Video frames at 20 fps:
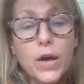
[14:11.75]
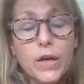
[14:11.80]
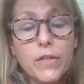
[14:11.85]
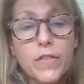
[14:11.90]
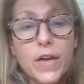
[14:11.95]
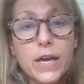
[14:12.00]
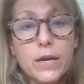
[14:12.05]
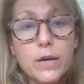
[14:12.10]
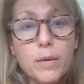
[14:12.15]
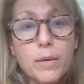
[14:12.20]

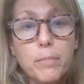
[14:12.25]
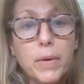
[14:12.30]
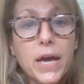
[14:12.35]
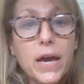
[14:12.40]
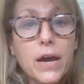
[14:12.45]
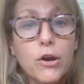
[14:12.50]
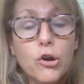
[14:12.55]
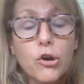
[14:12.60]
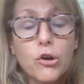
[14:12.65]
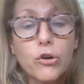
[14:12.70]
they
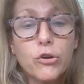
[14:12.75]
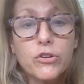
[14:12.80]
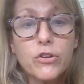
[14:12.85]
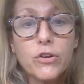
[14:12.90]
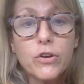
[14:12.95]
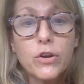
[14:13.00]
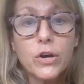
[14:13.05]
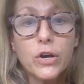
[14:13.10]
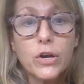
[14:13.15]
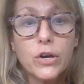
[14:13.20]
compared
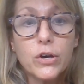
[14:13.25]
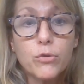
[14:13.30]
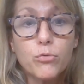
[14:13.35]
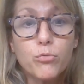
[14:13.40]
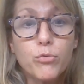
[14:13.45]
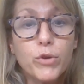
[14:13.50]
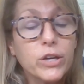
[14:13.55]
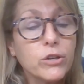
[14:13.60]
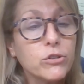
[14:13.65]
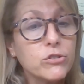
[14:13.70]

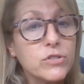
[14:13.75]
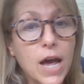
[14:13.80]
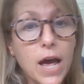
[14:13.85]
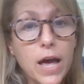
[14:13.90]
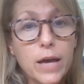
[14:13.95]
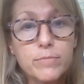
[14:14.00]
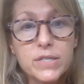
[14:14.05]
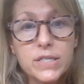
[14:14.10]
real-time